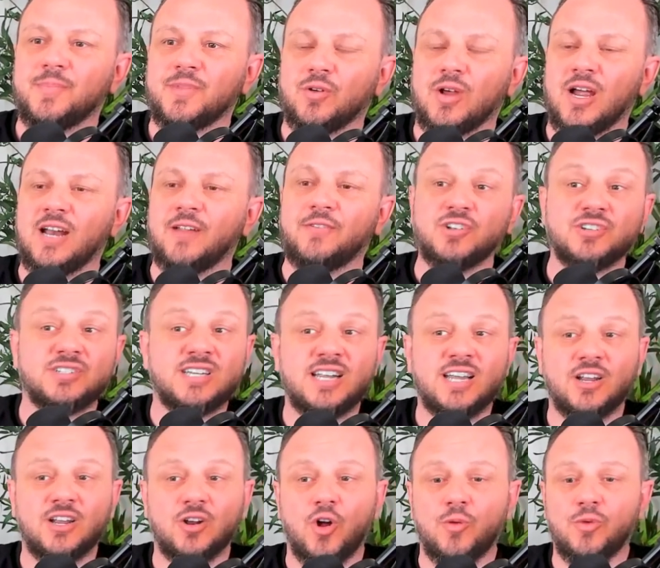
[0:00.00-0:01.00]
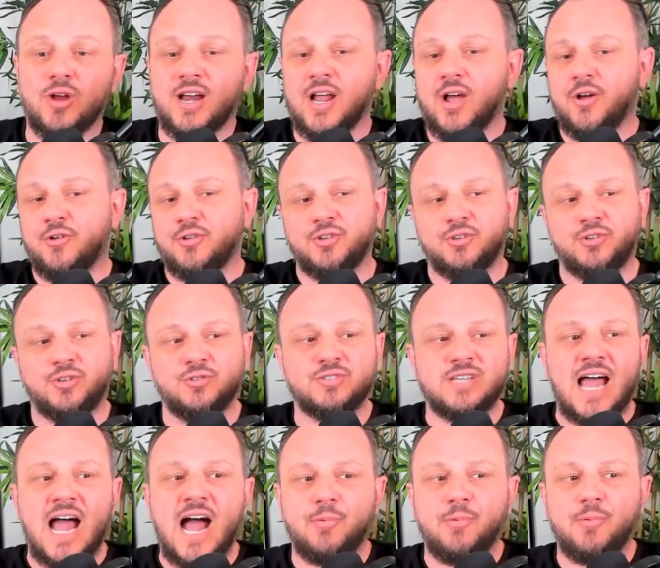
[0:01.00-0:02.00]
Right? If you're sitting at home right now and you use
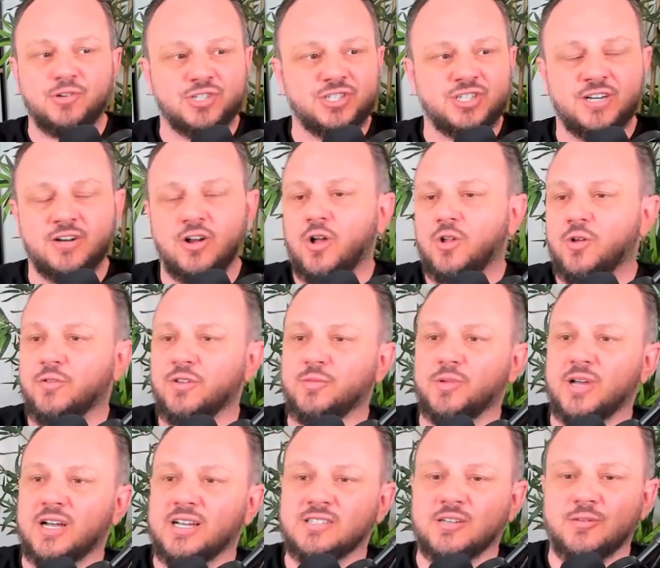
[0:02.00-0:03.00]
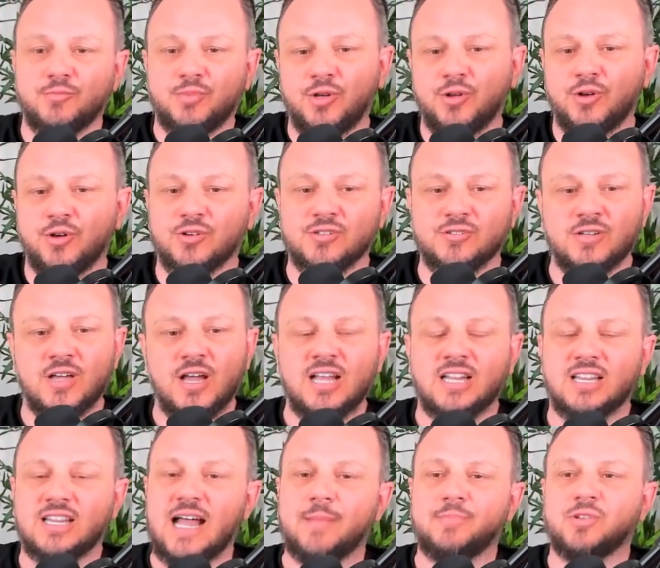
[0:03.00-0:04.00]
Apple shit all over the place, computers,
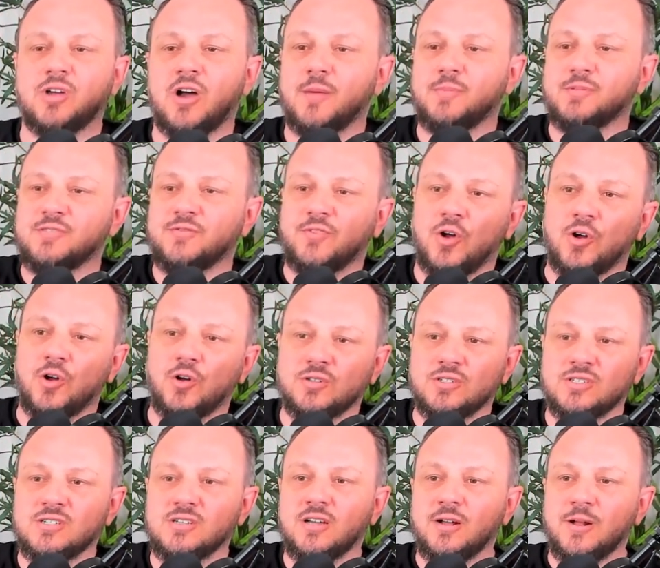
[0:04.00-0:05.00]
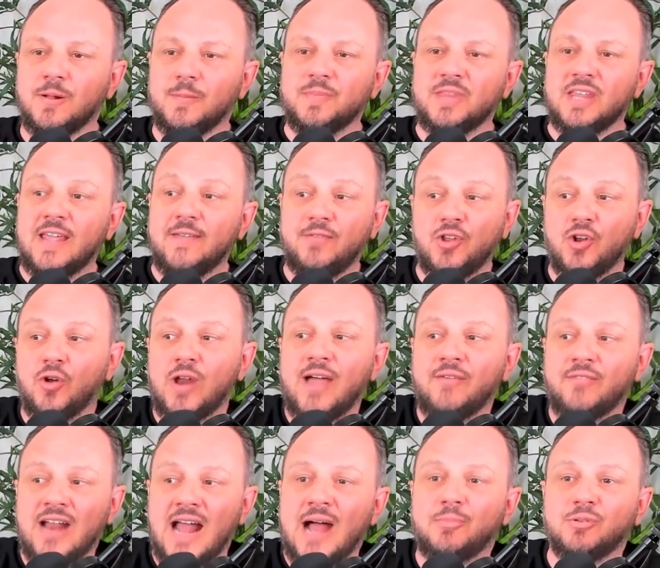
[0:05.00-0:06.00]
laptops, phones, if you don't
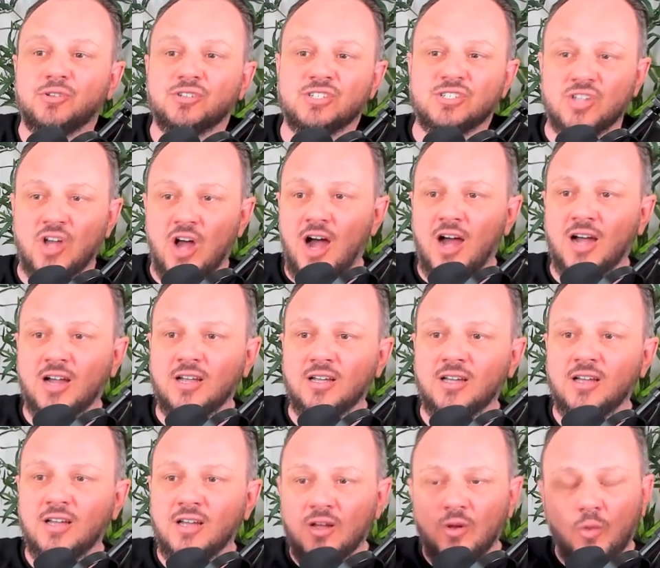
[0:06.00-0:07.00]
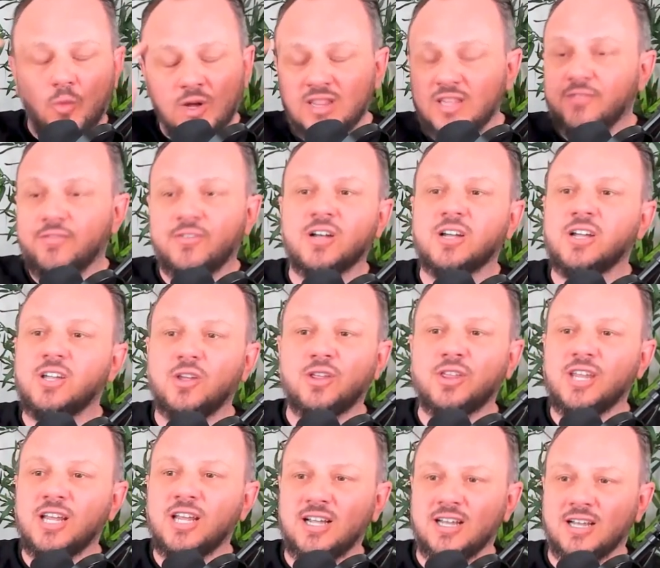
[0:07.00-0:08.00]
have an Apple stock, what the fuck are you
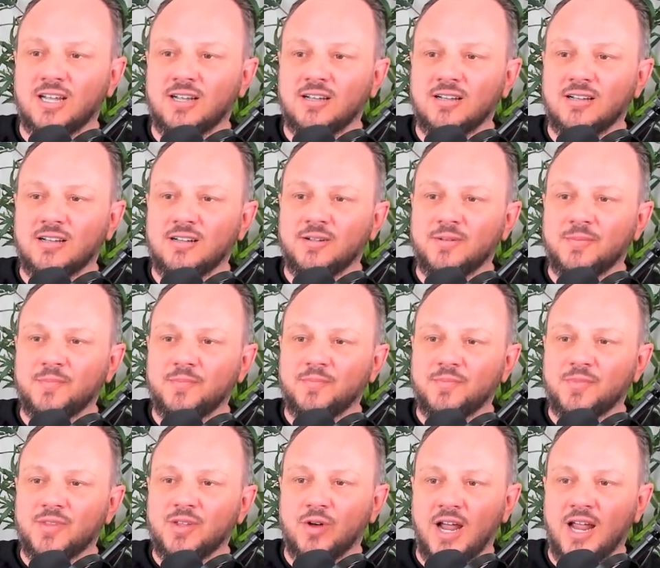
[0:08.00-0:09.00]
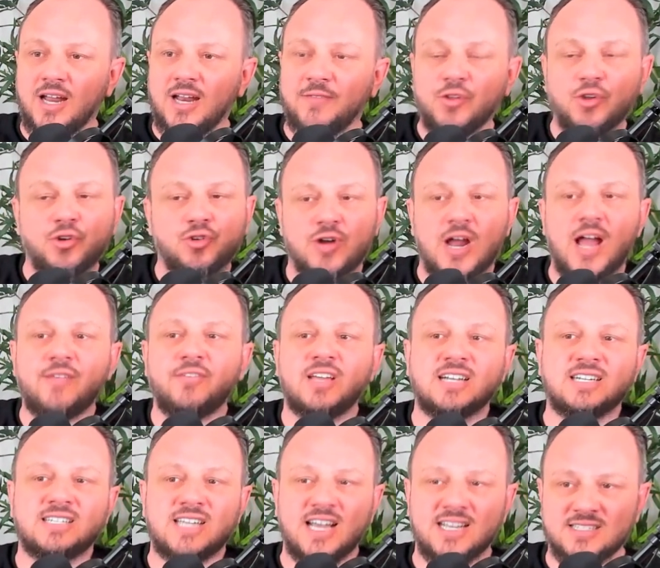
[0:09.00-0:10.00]
thinking? Right? Mm-hmm. If you're
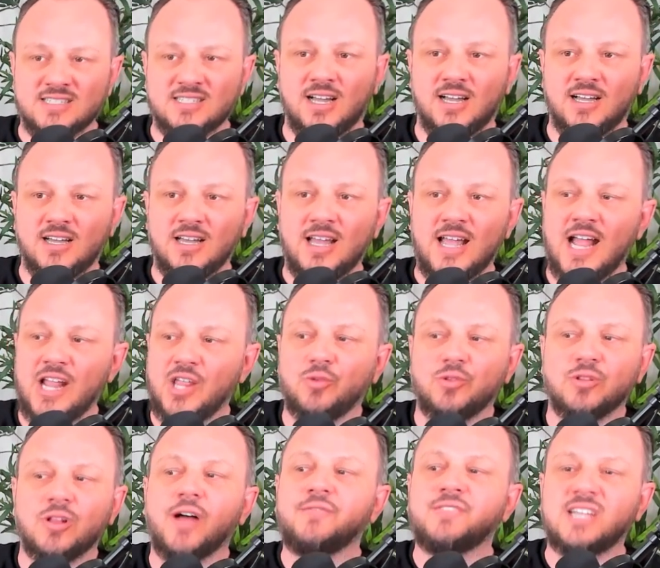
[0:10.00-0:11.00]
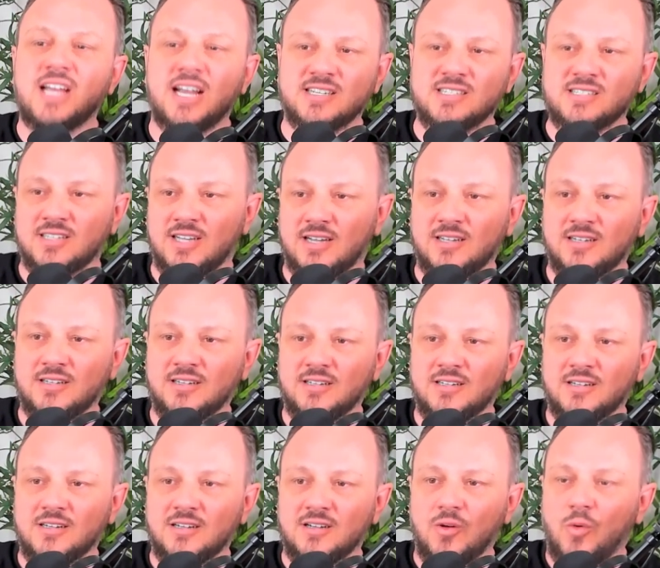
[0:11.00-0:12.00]
driving a Tesla mm-hmm. and you love Tesla,
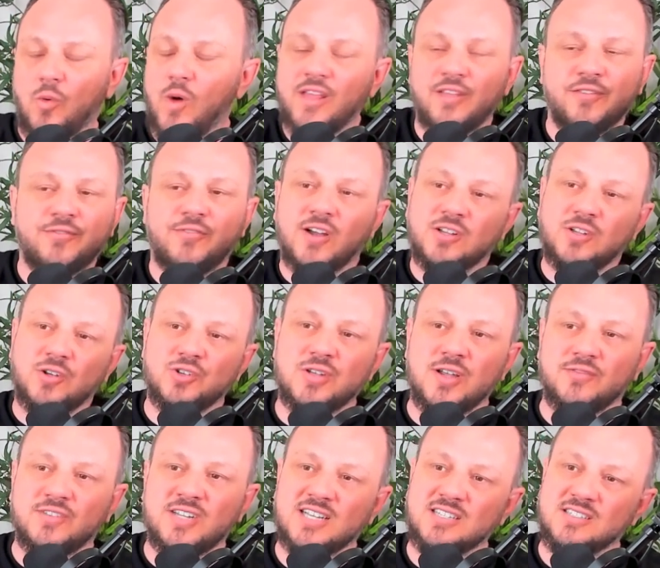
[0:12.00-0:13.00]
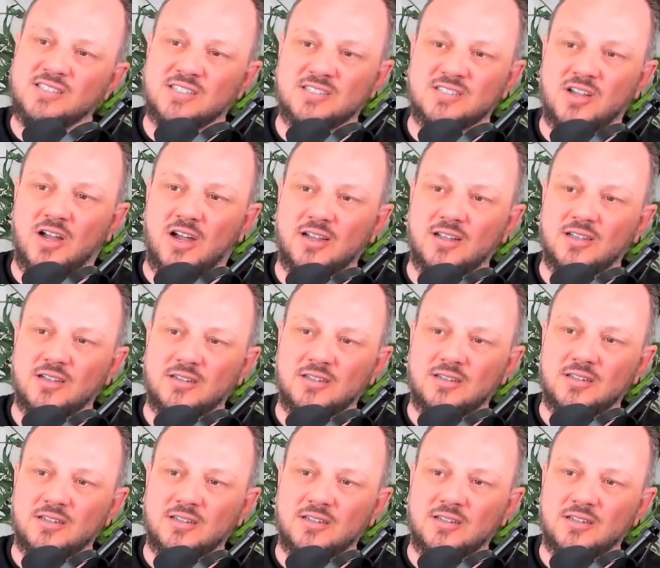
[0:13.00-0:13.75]
why the fuck don't you have Tesla stock?